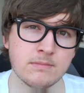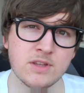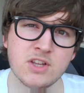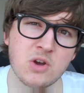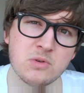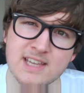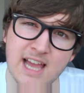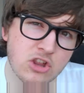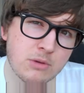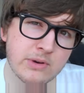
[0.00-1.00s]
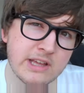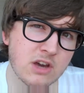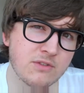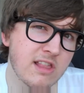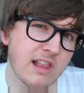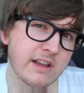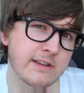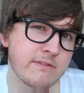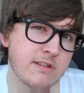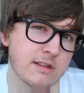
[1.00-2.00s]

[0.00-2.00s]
You know, to catch up on each other's lives.